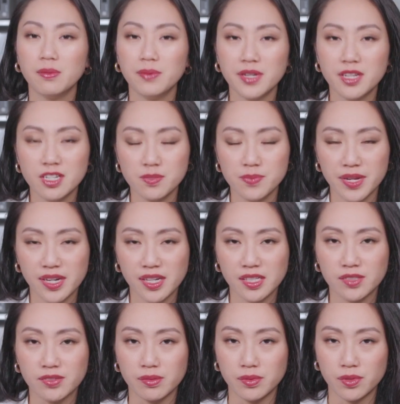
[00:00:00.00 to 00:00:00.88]
LB
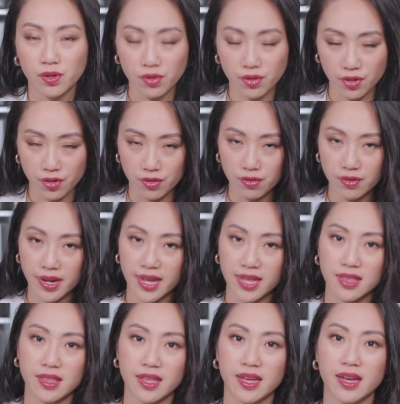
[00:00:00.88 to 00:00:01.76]
Cosmetics is from Tokyo
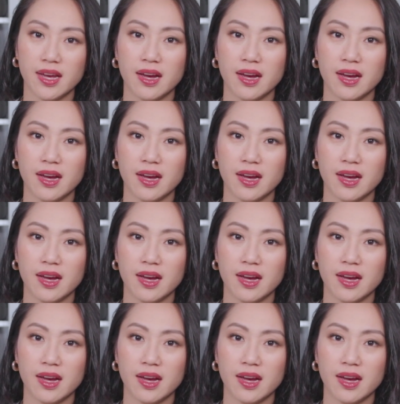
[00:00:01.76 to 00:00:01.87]
and they